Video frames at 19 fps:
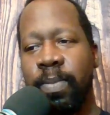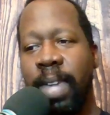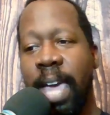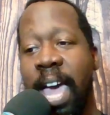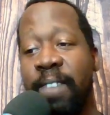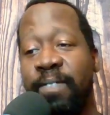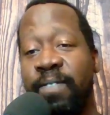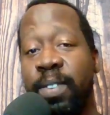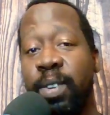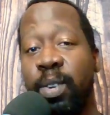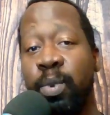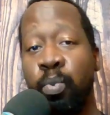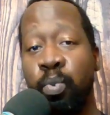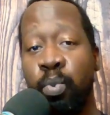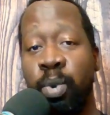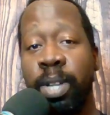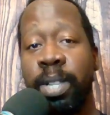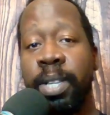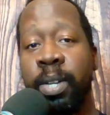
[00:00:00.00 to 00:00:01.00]
I feel
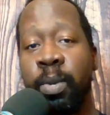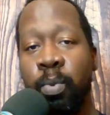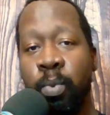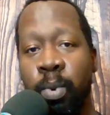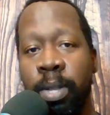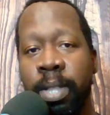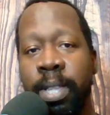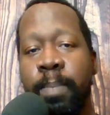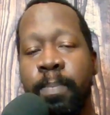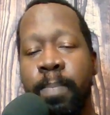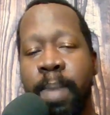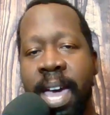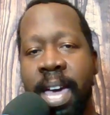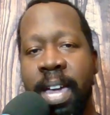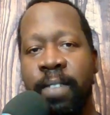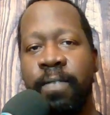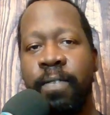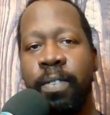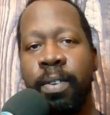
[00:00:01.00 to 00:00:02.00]
really, really
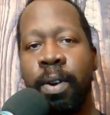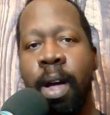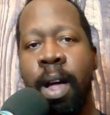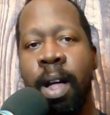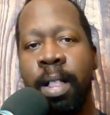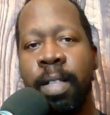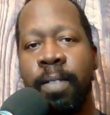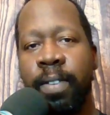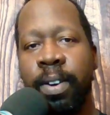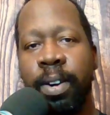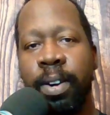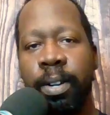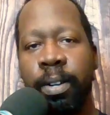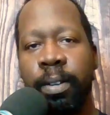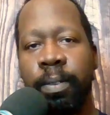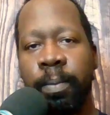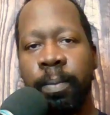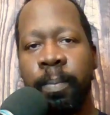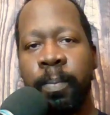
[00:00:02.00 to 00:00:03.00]
bad for Oliver.
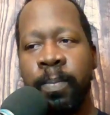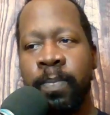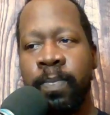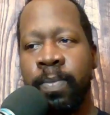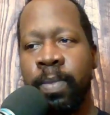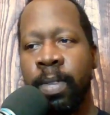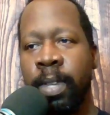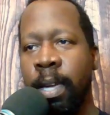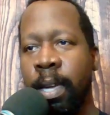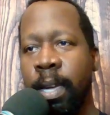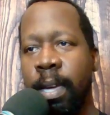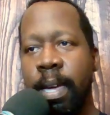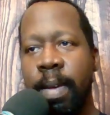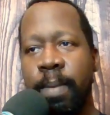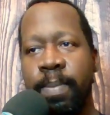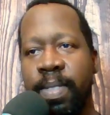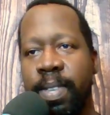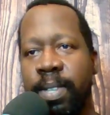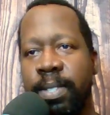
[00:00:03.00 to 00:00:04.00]

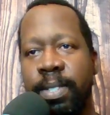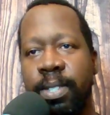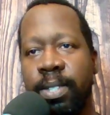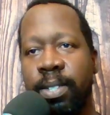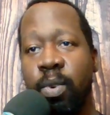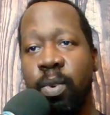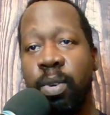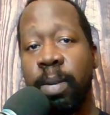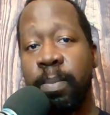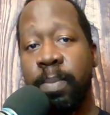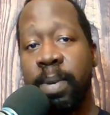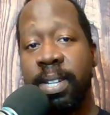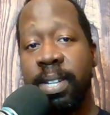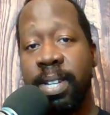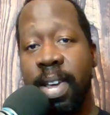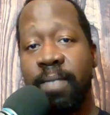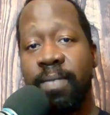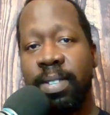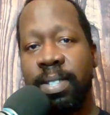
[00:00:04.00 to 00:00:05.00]
This is going to be
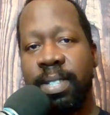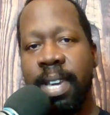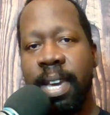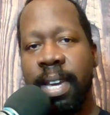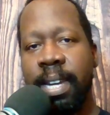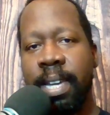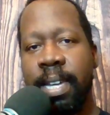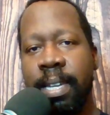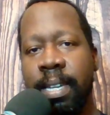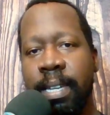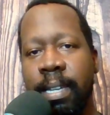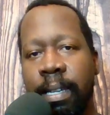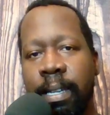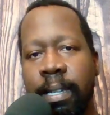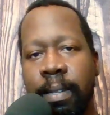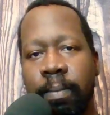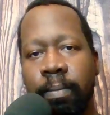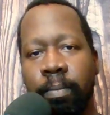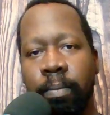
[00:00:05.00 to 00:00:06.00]
devastating.
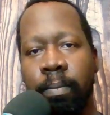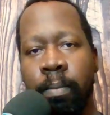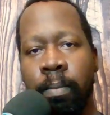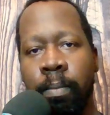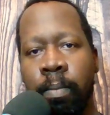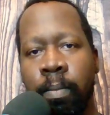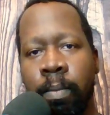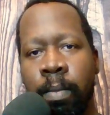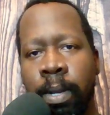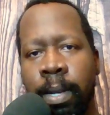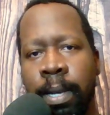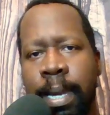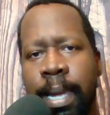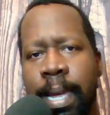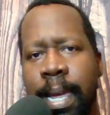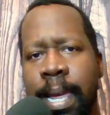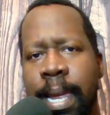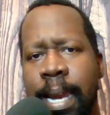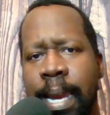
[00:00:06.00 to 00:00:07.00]

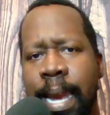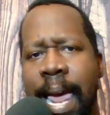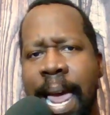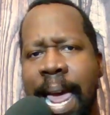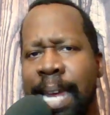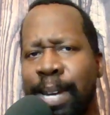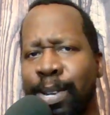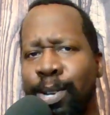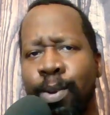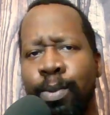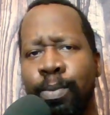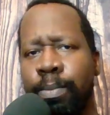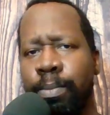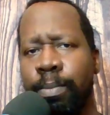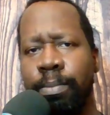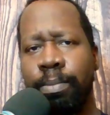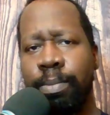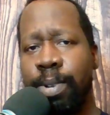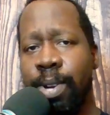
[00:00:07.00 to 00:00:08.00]
And I
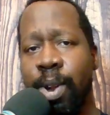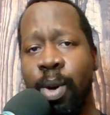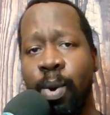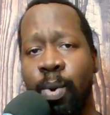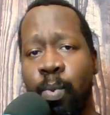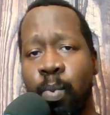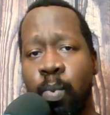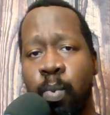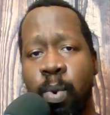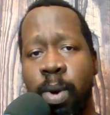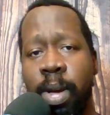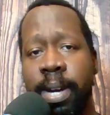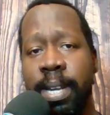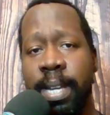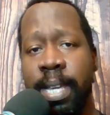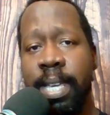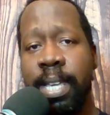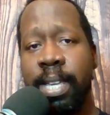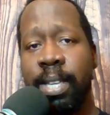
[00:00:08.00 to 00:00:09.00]
don't know what
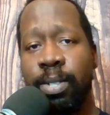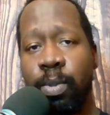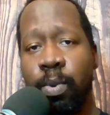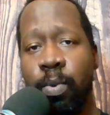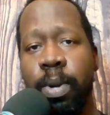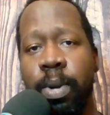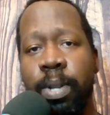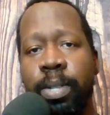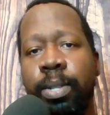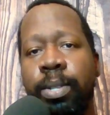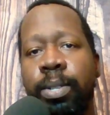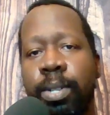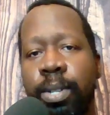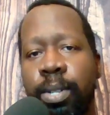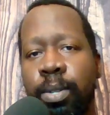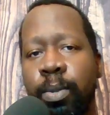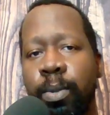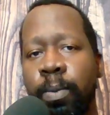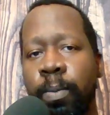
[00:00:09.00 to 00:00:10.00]
he's going to
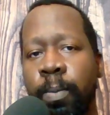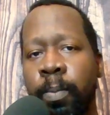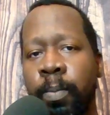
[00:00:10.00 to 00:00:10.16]
do.